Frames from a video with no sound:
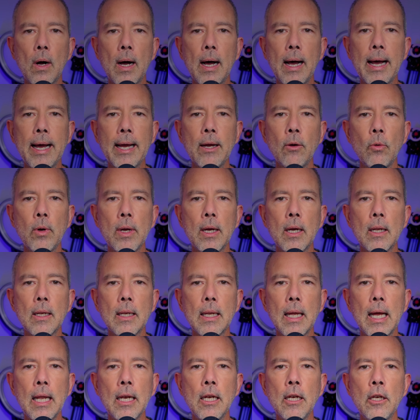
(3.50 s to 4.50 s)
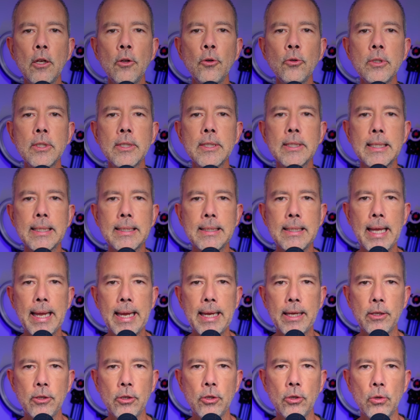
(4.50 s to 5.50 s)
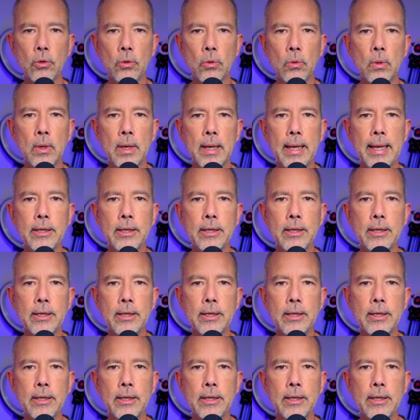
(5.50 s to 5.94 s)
I will elucidate you